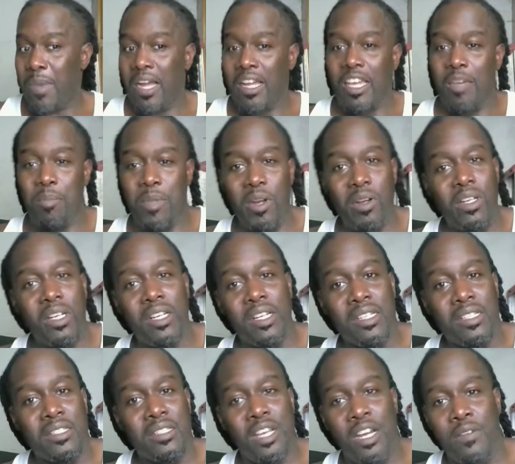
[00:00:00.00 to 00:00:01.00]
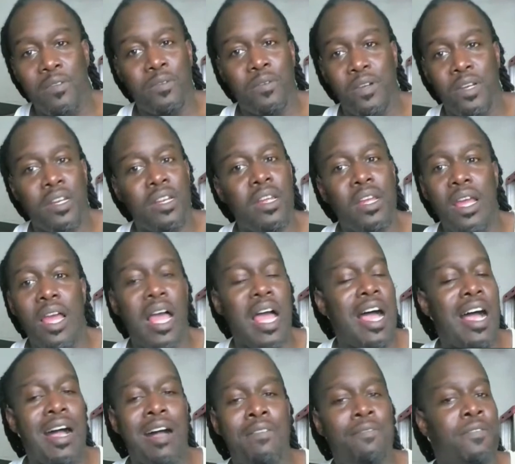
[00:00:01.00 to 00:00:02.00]
If my community is suffering,
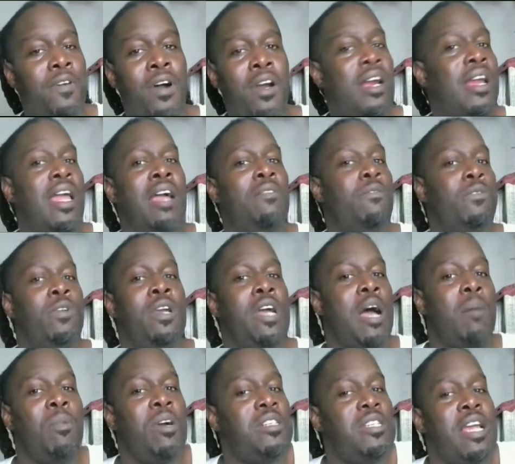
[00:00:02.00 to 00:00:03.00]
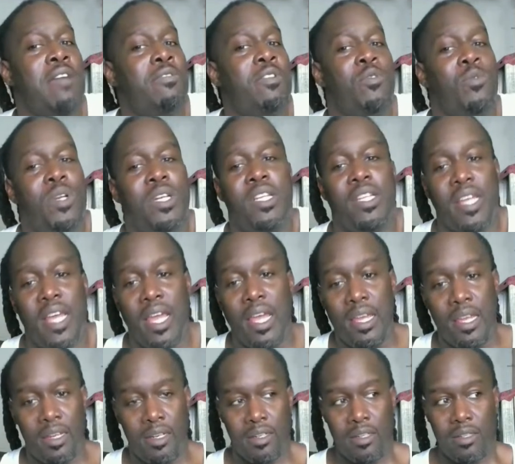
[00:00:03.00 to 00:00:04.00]
how much have we
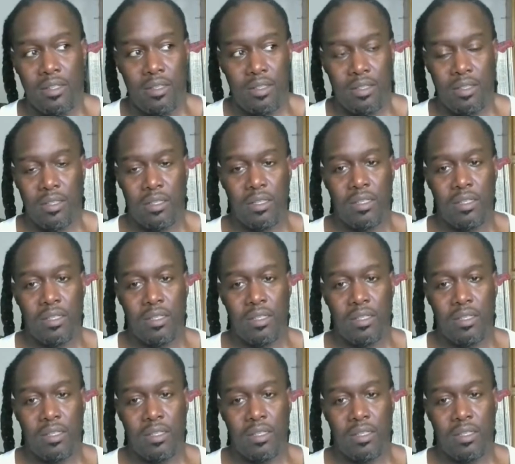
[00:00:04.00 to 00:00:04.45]
really gained?